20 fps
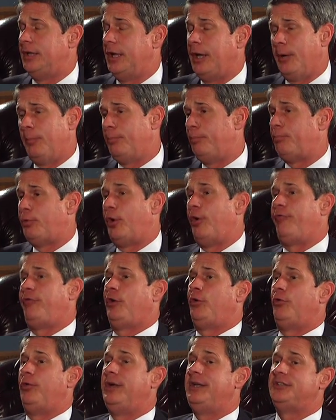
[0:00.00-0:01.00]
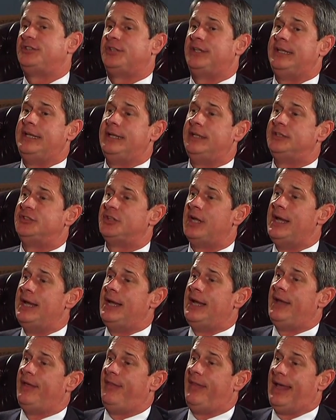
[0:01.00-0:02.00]
You know, perfect reason is
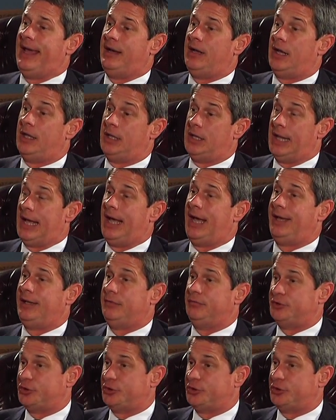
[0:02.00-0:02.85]
that a lot of